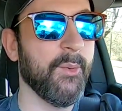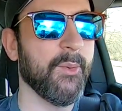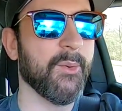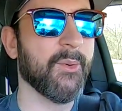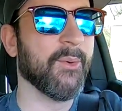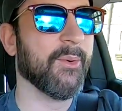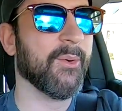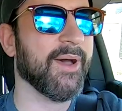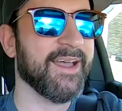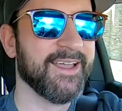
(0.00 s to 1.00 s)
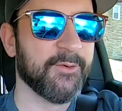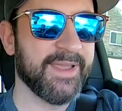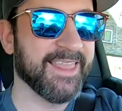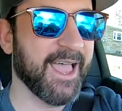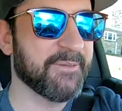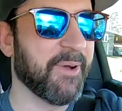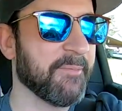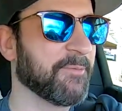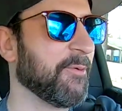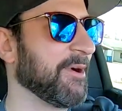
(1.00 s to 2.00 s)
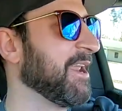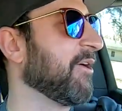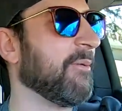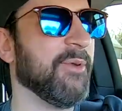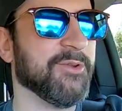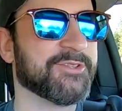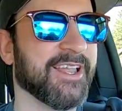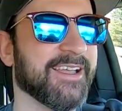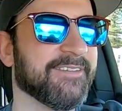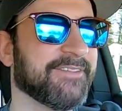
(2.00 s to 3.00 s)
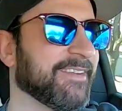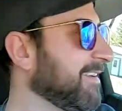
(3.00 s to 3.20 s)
Ooh, we like popcorn here on Mooch Life.